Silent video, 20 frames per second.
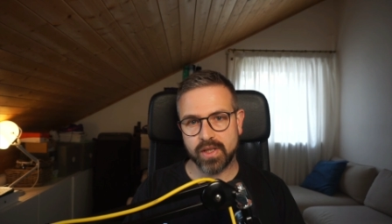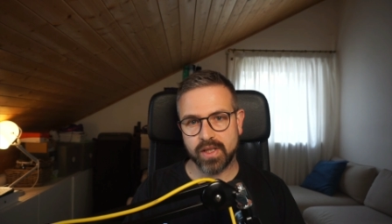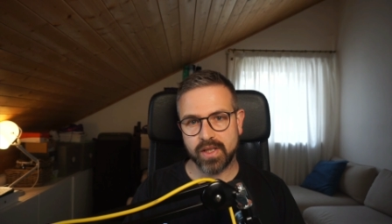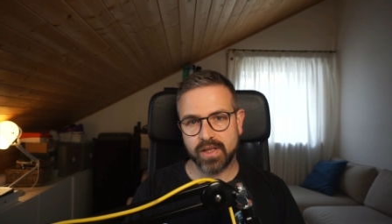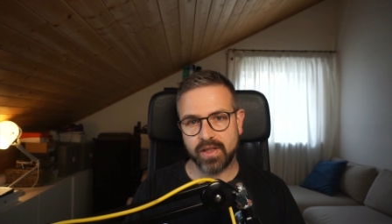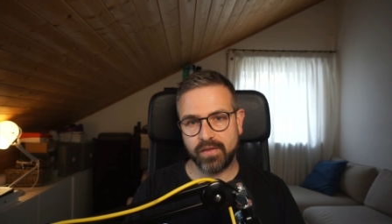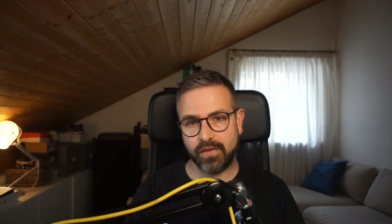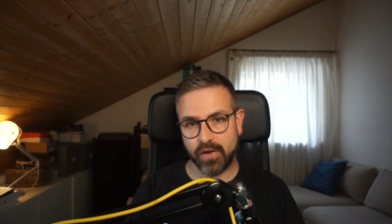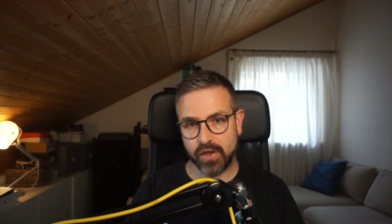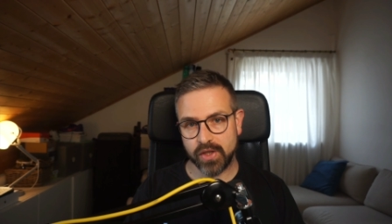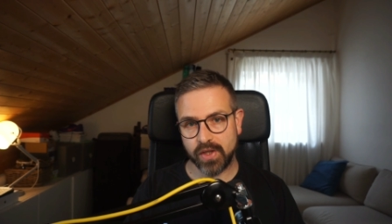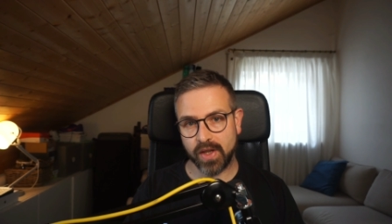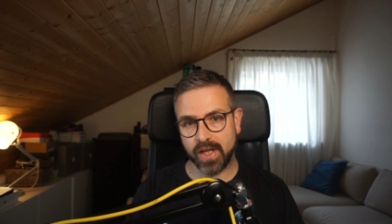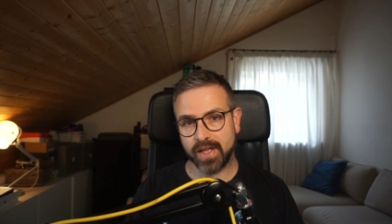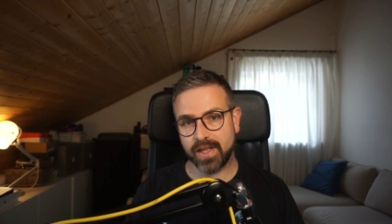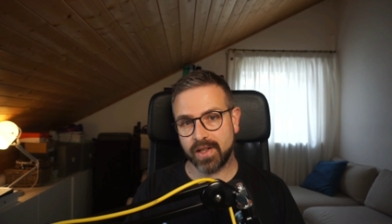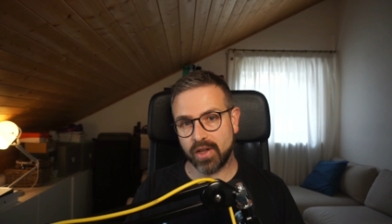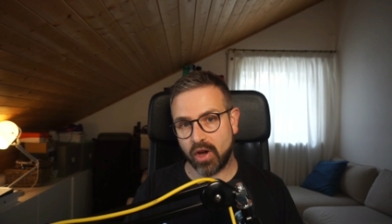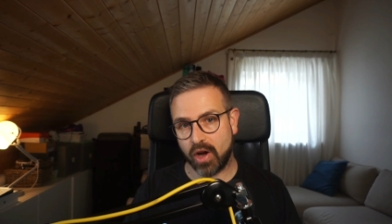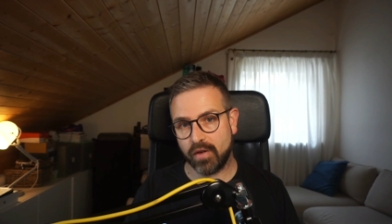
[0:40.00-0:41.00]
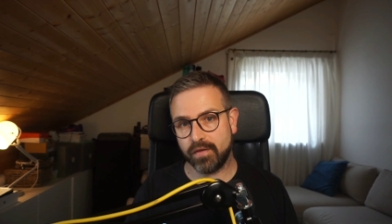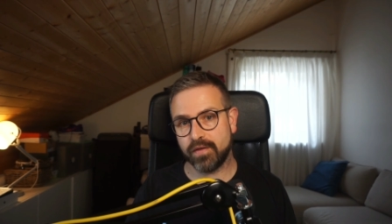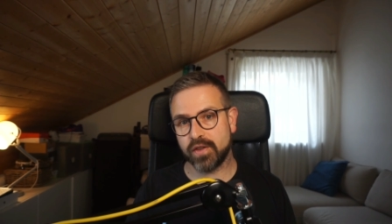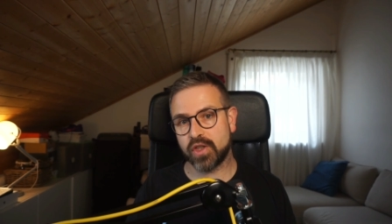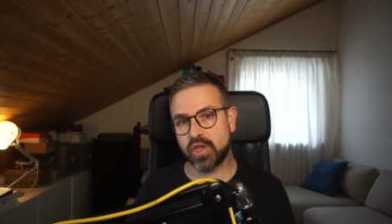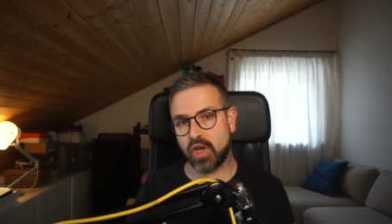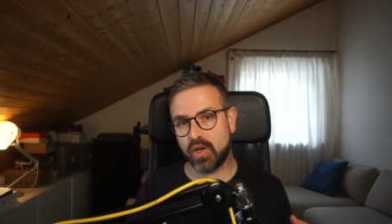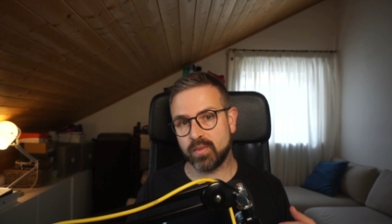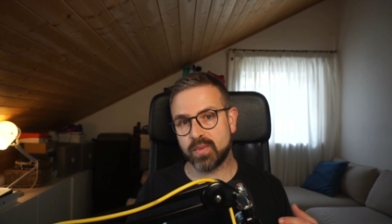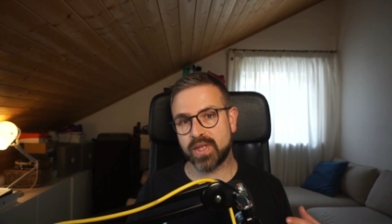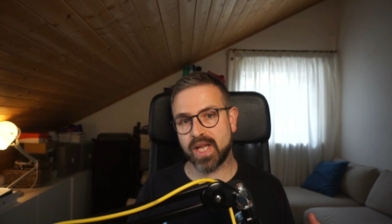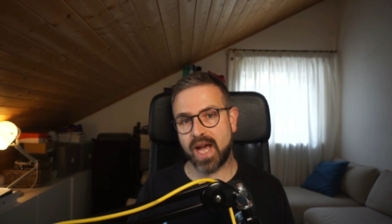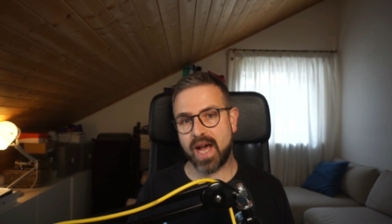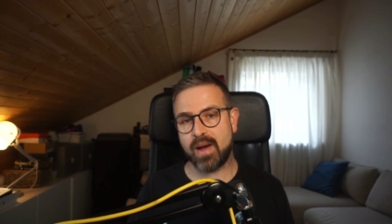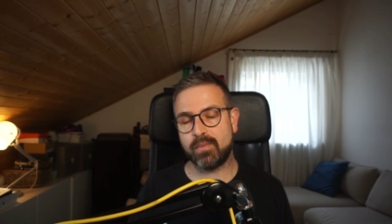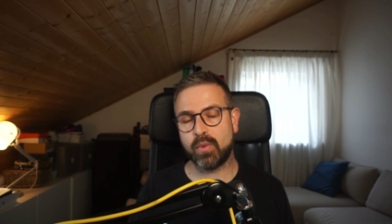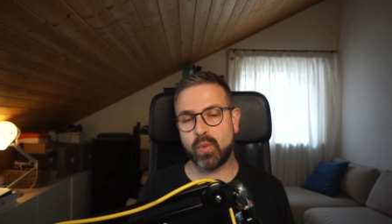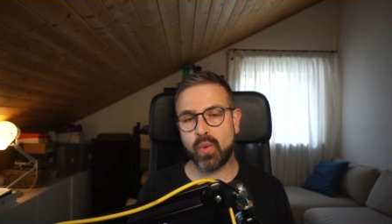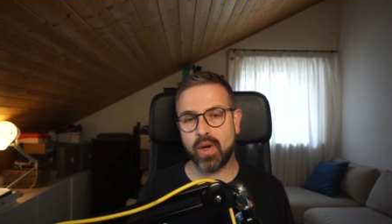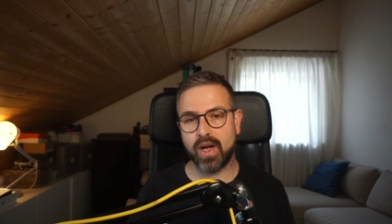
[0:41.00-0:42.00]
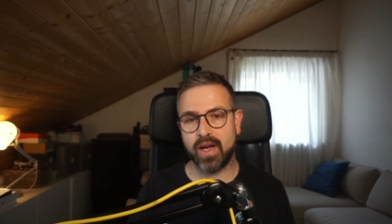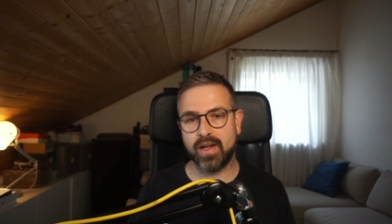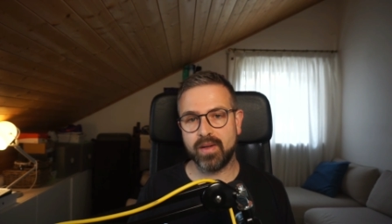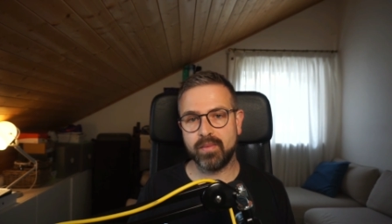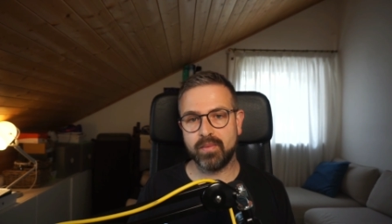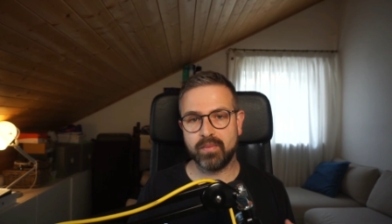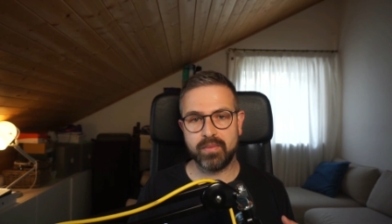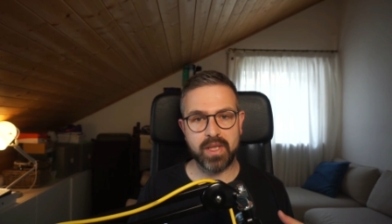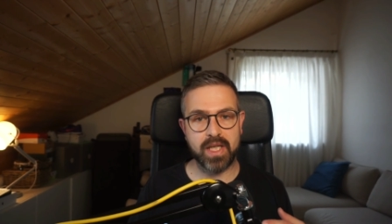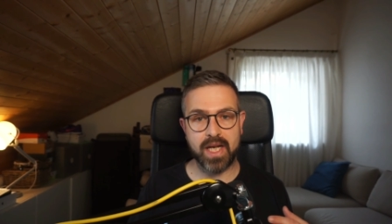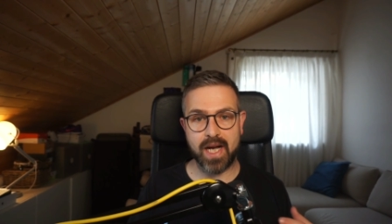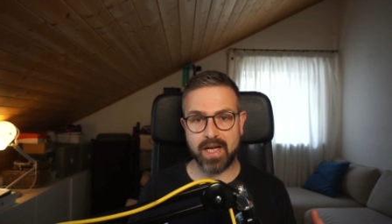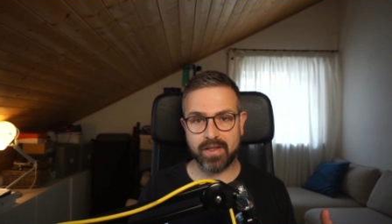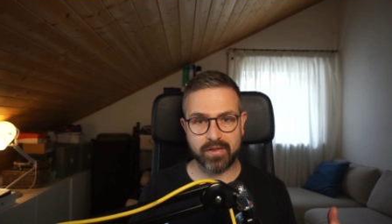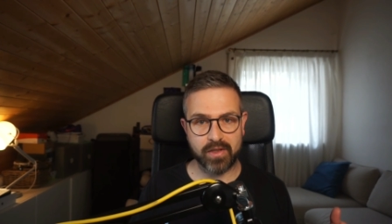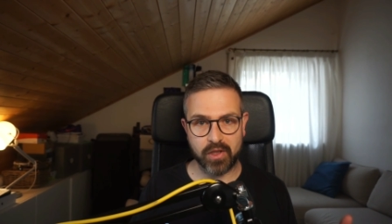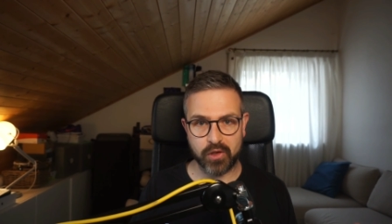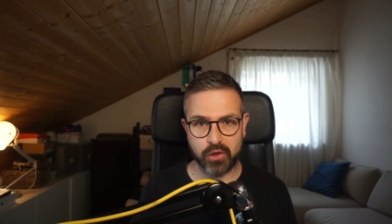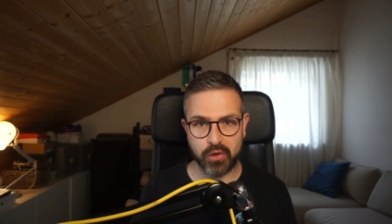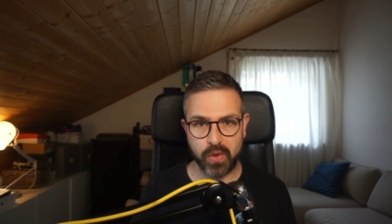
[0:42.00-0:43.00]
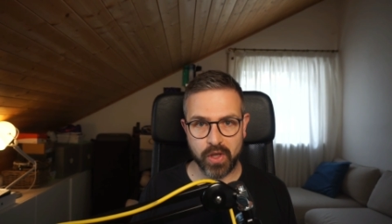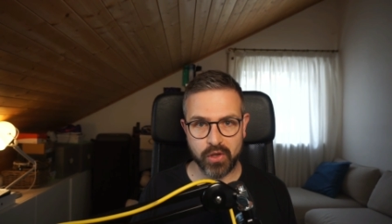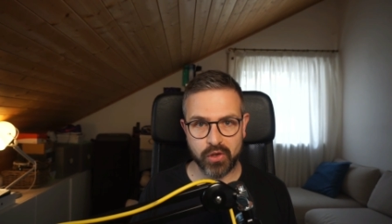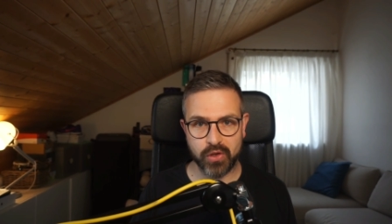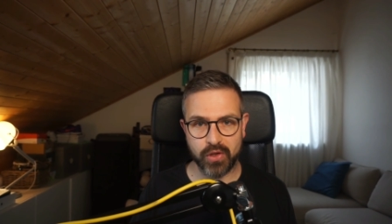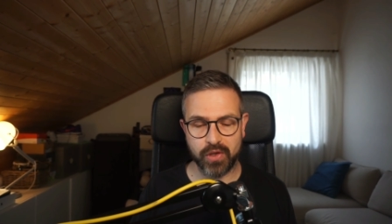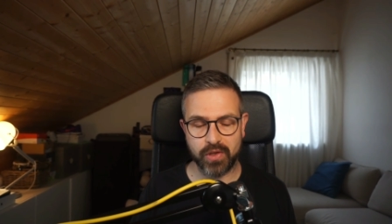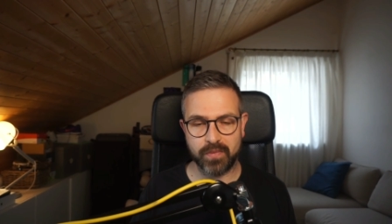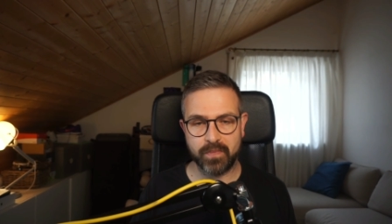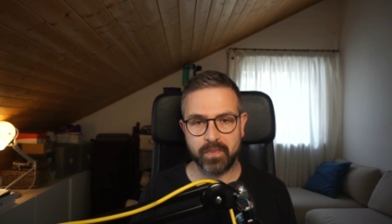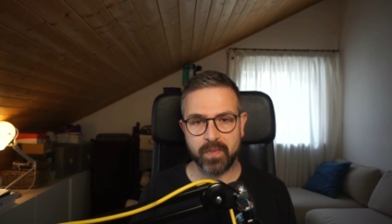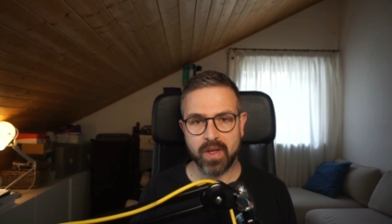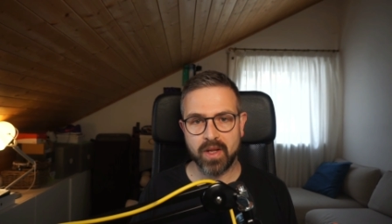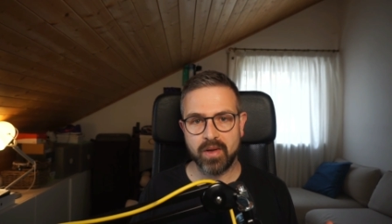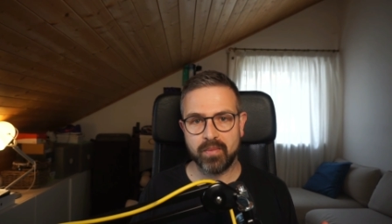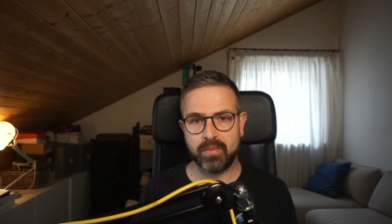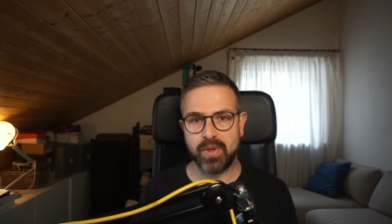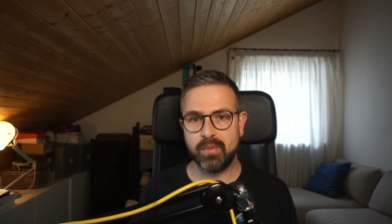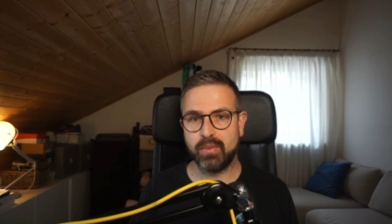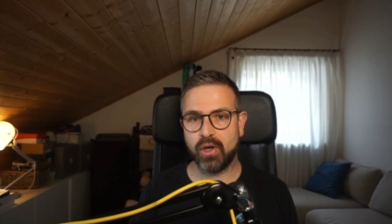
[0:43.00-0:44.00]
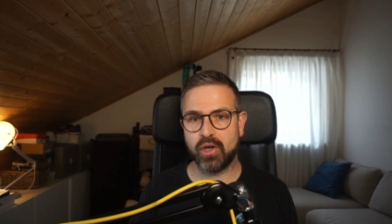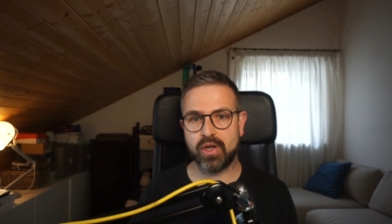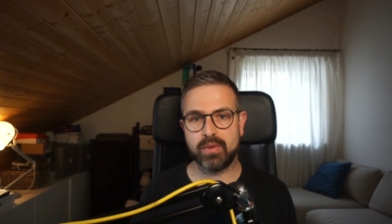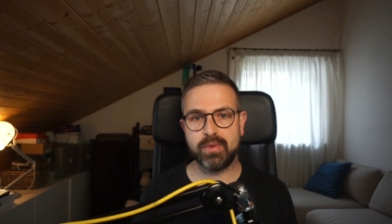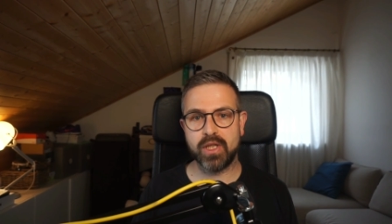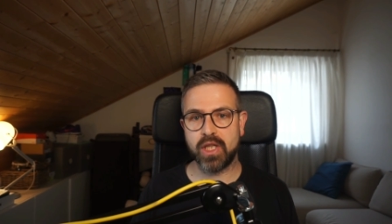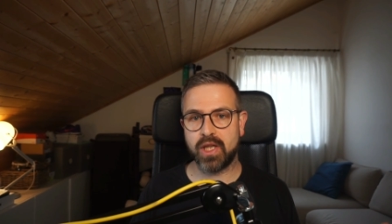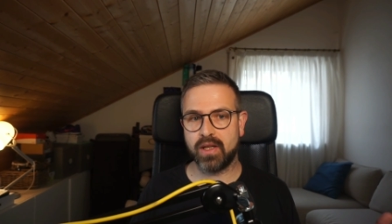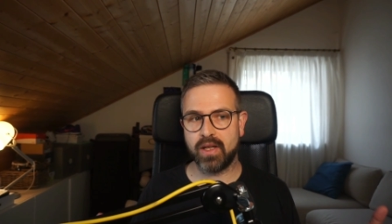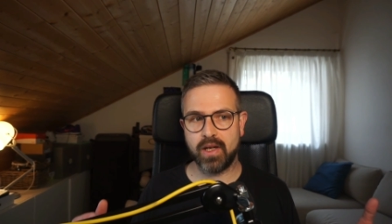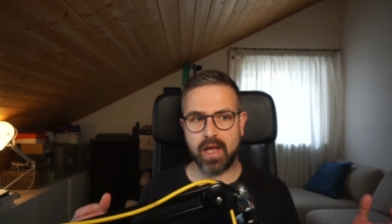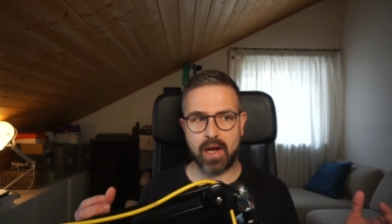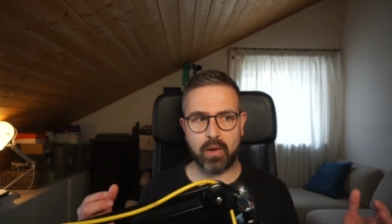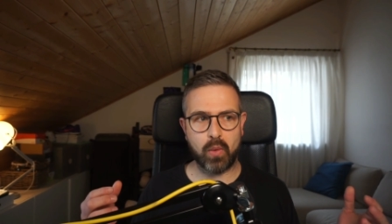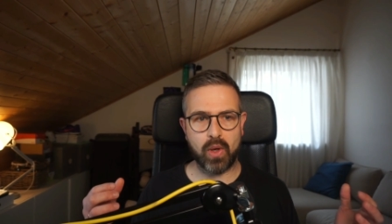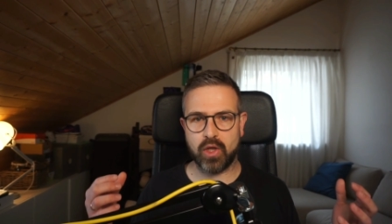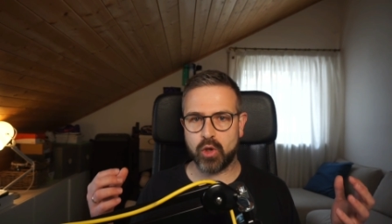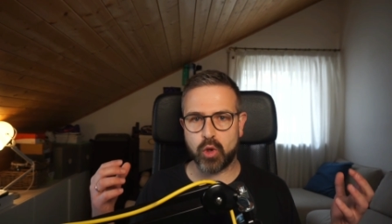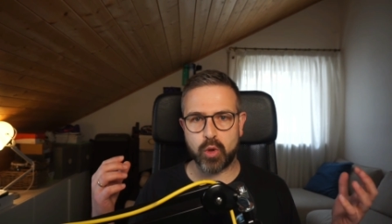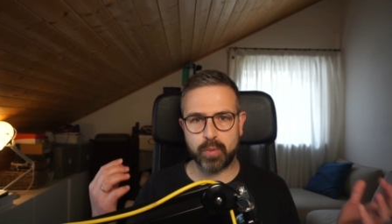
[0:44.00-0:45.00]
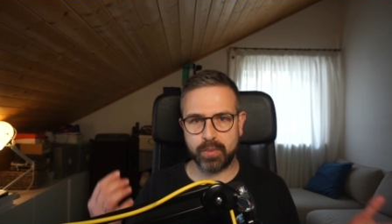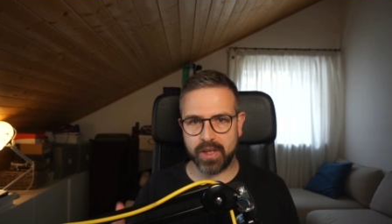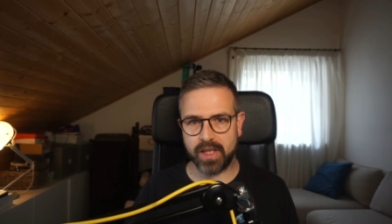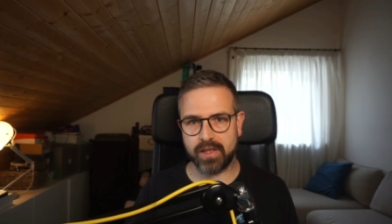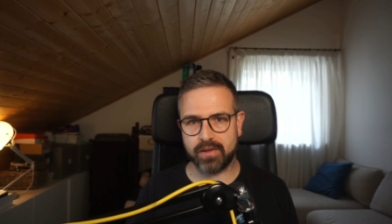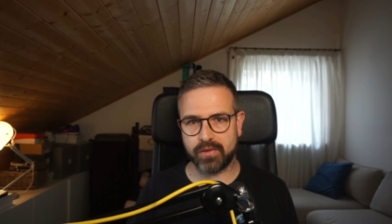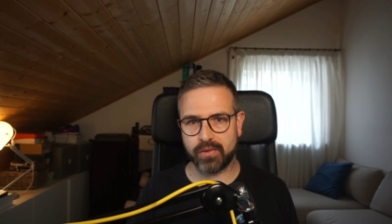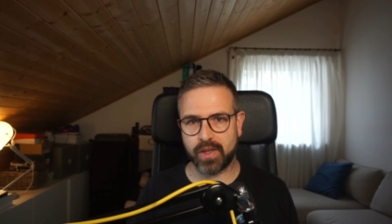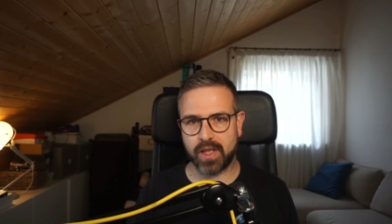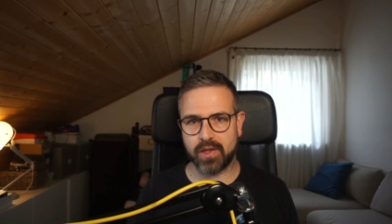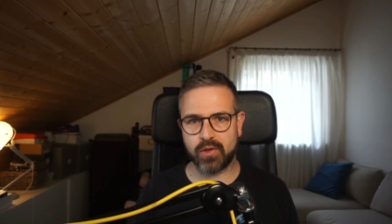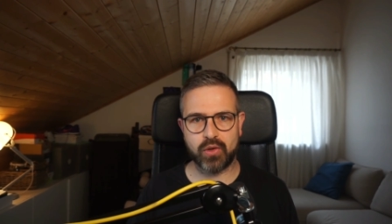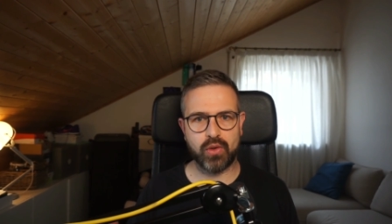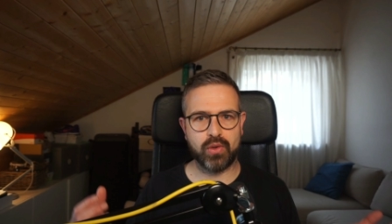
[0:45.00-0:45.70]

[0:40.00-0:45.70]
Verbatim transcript: The first thing that often comes up when being asked such question, people are immediately like, well, speed, right?